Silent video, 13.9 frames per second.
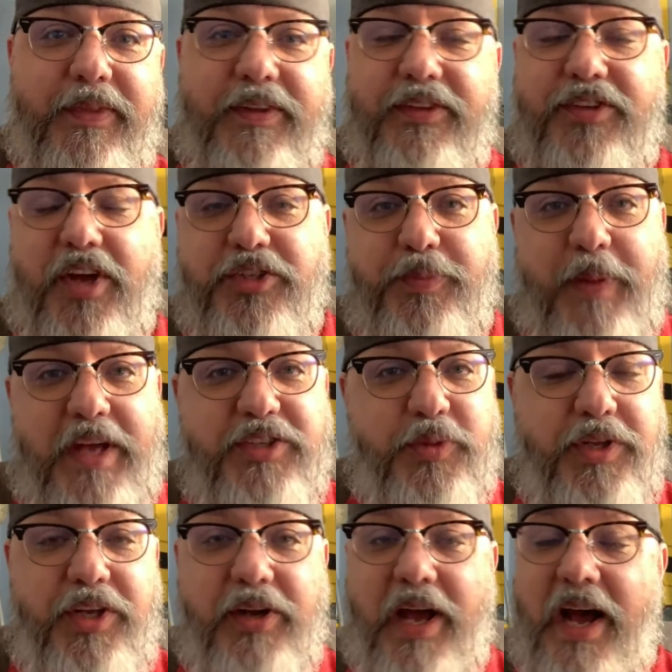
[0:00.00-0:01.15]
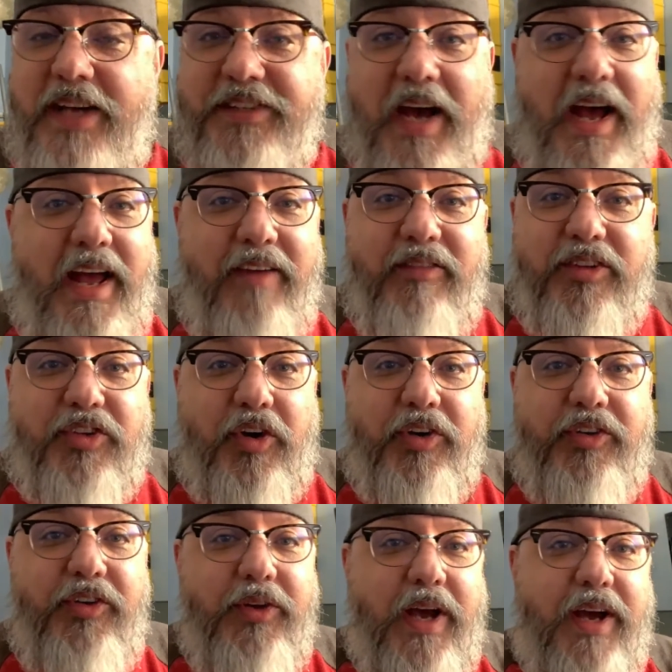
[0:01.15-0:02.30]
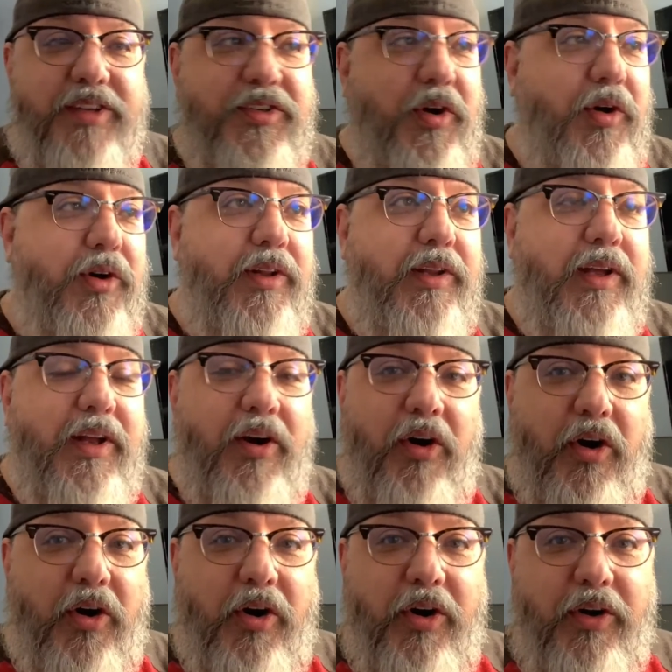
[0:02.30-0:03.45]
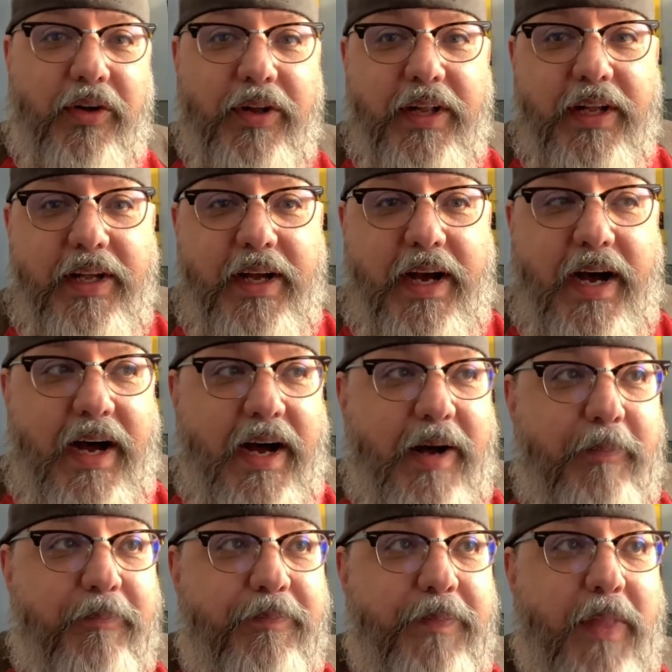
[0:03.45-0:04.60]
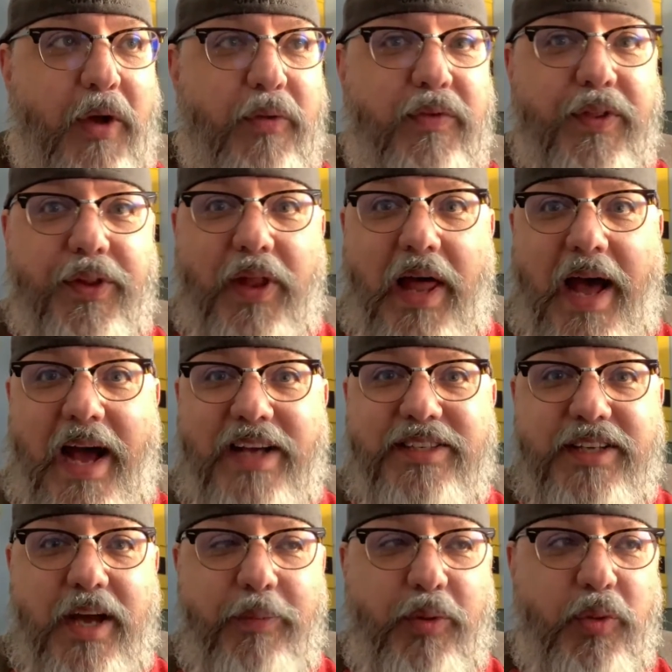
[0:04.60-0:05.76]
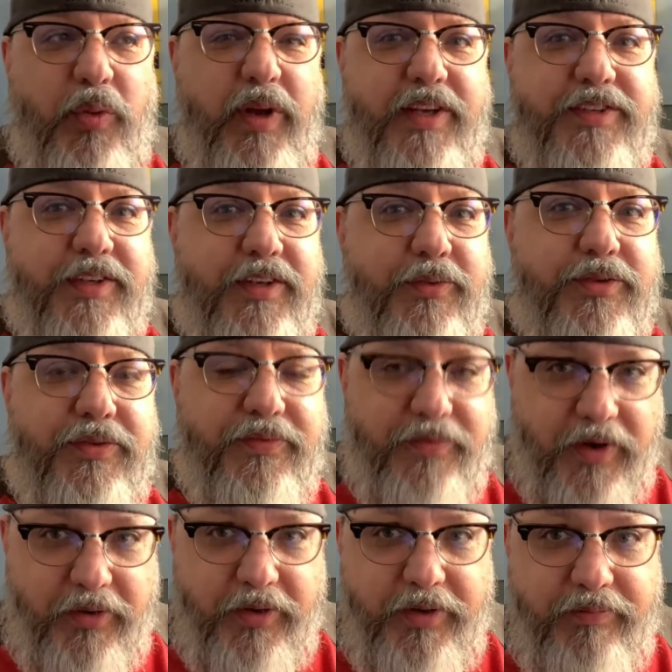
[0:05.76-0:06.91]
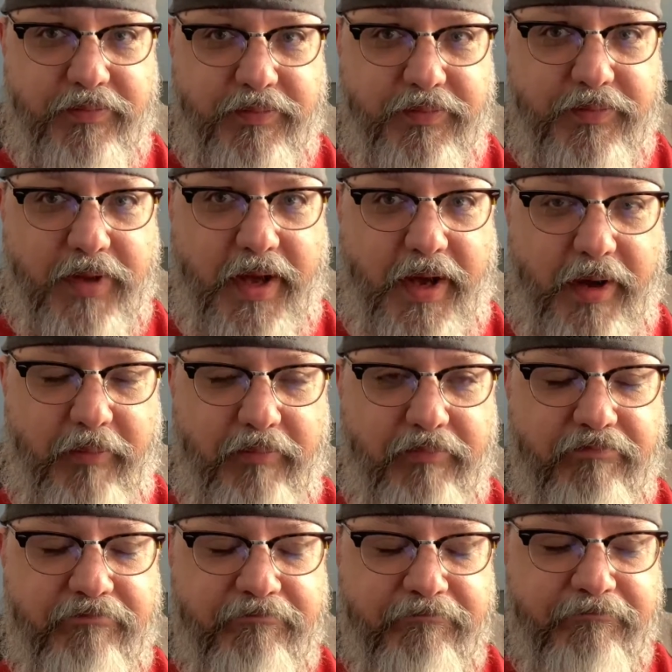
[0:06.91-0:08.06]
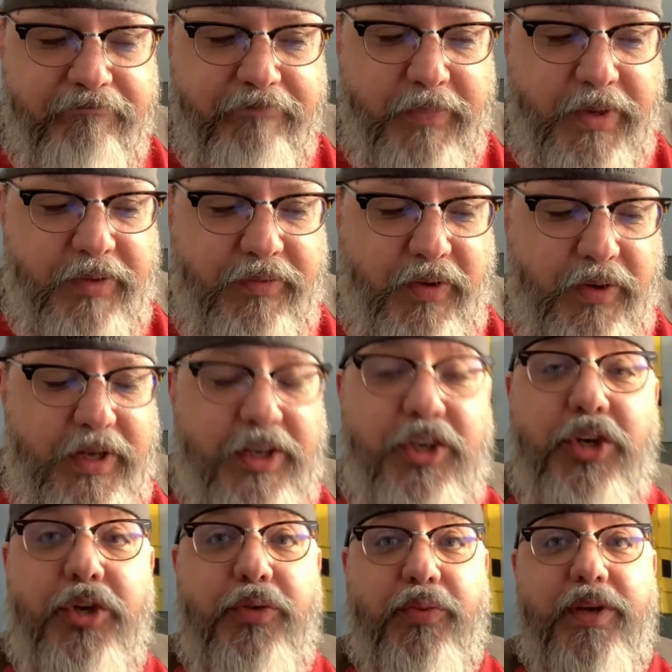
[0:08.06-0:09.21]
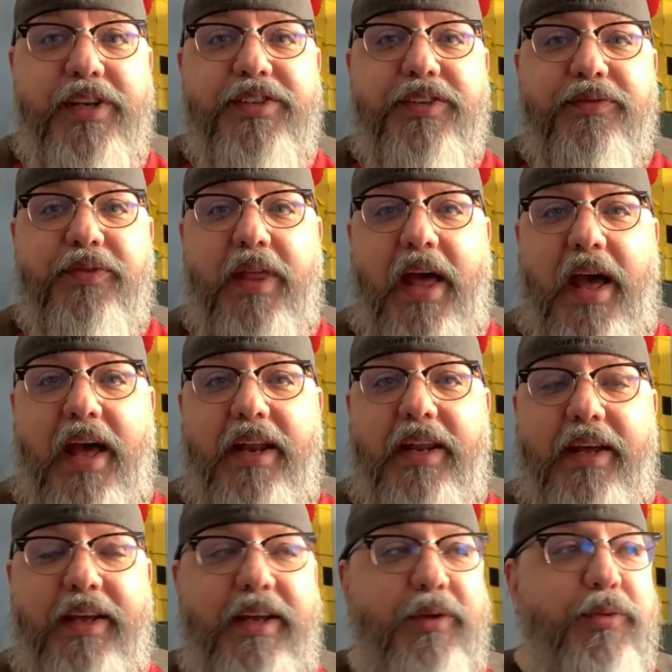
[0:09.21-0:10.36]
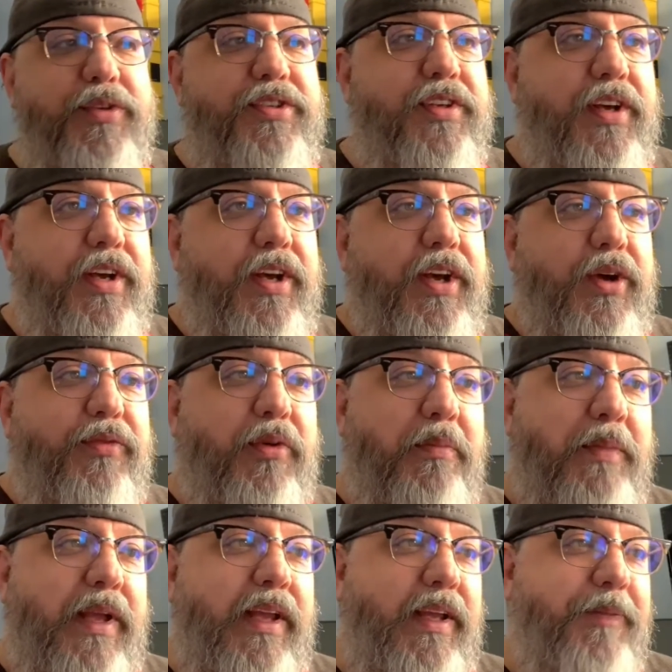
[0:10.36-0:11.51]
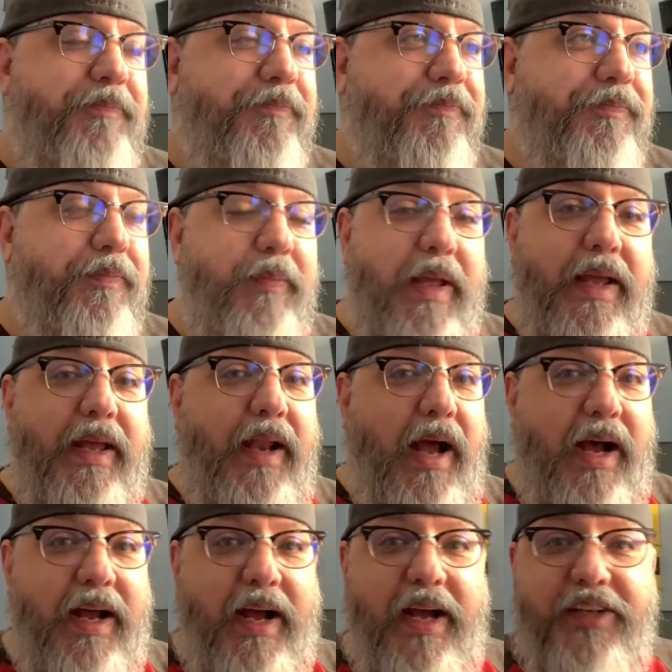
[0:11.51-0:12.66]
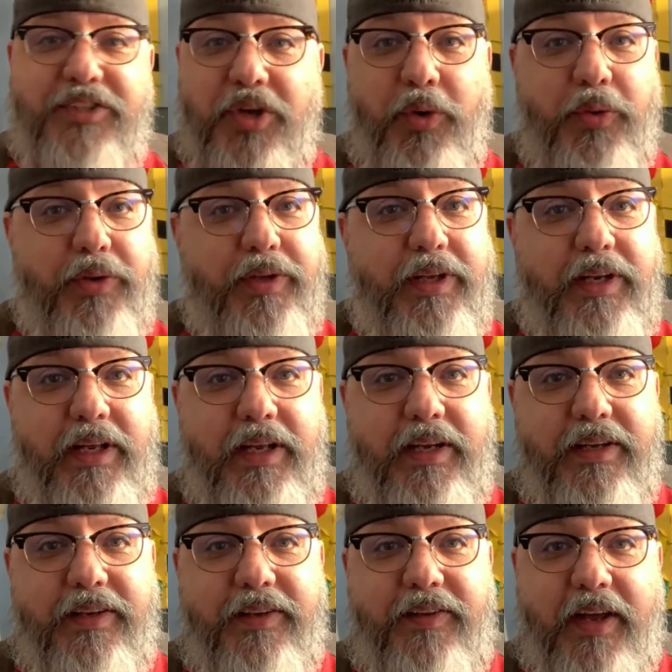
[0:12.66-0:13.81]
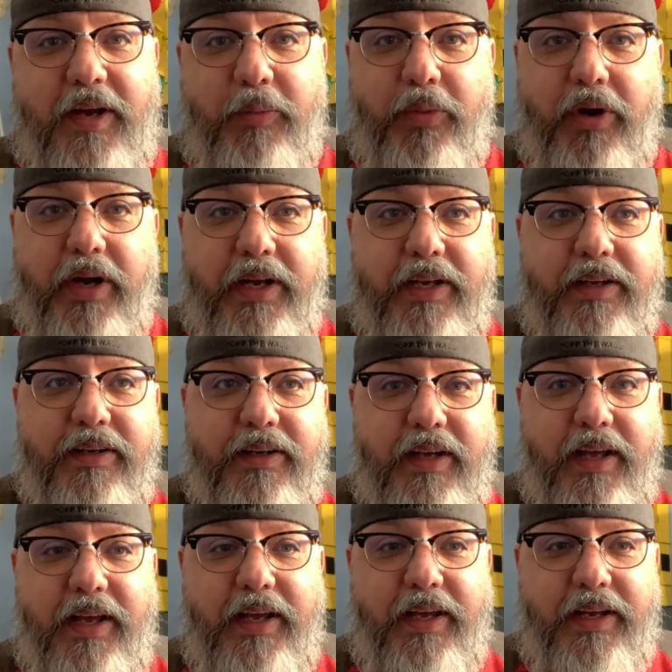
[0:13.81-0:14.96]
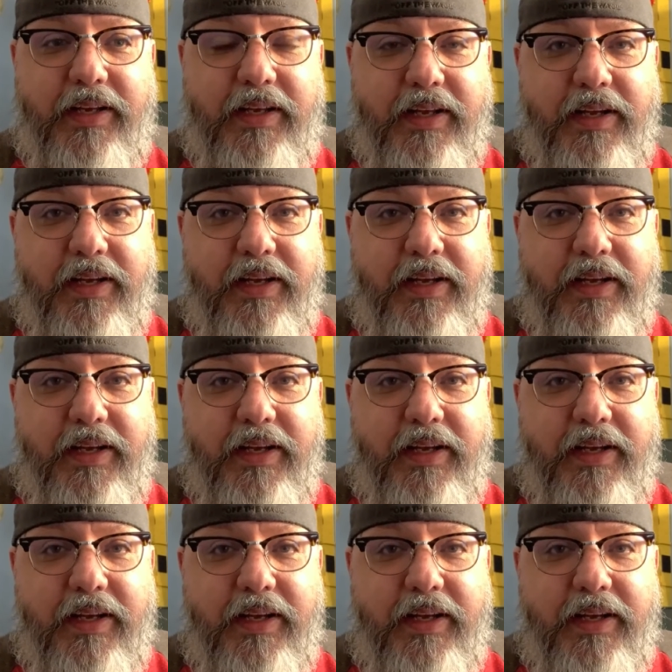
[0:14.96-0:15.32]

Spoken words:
touch base with you guys. I haven't talked to you guys hardly at all over the last couple weeks, and there was a very good reason for that. It was, for me, man, I totally needed to take a break, and